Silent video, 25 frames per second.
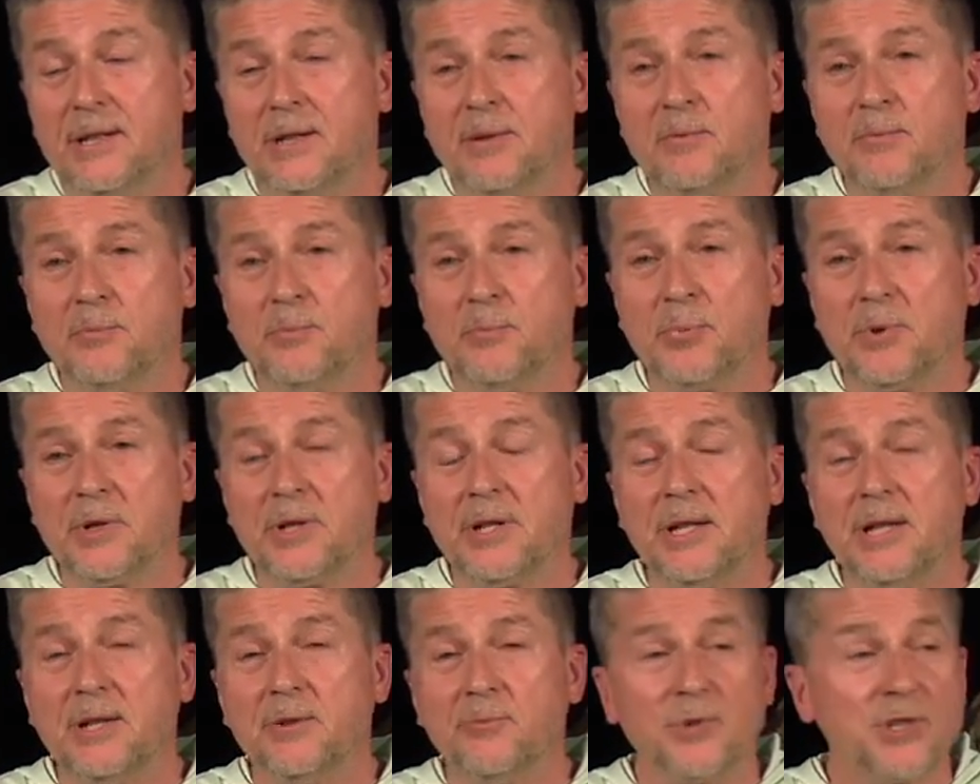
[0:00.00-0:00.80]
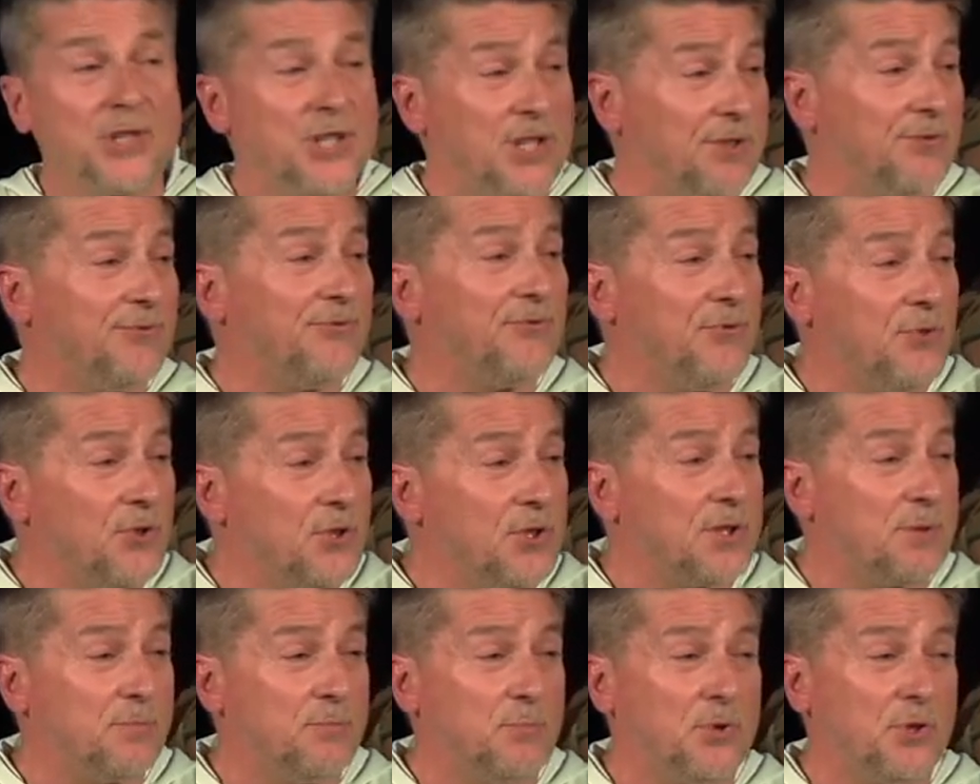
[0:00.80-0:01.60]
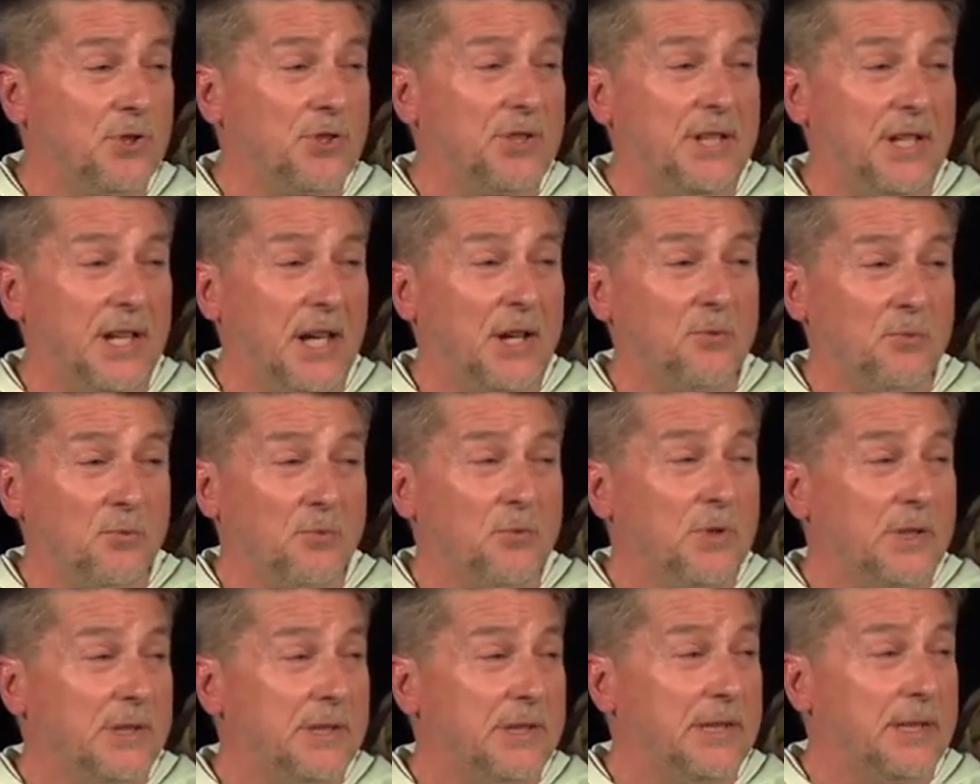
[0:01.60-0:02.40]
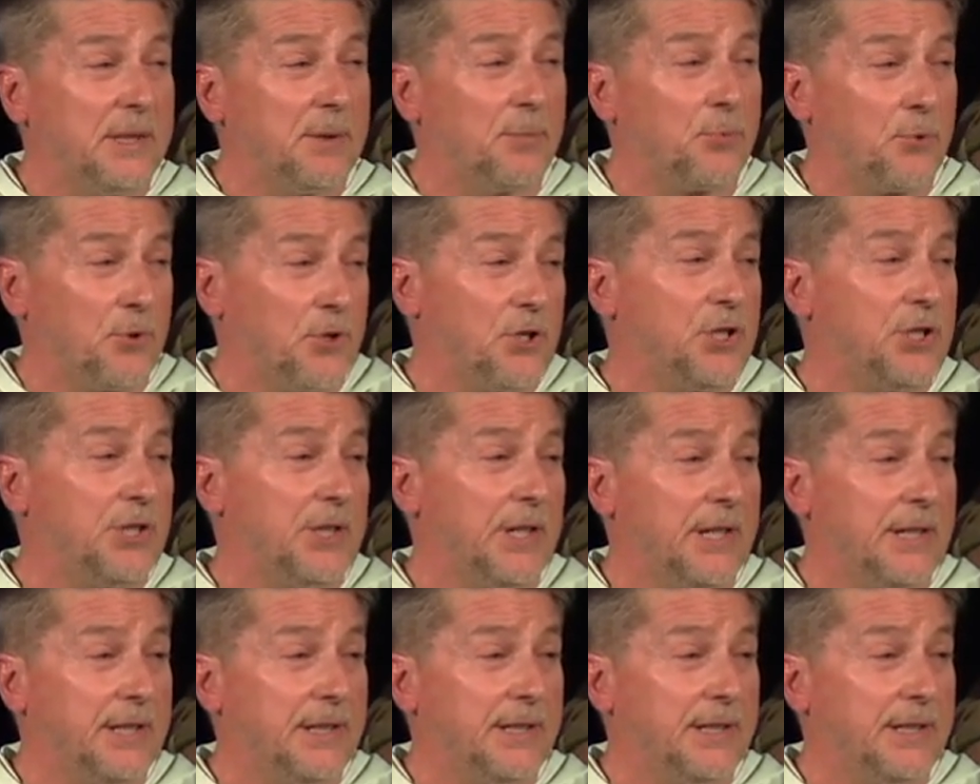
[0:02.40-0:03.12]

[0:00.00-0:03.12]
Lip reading: but it was the first book that I really appreciated.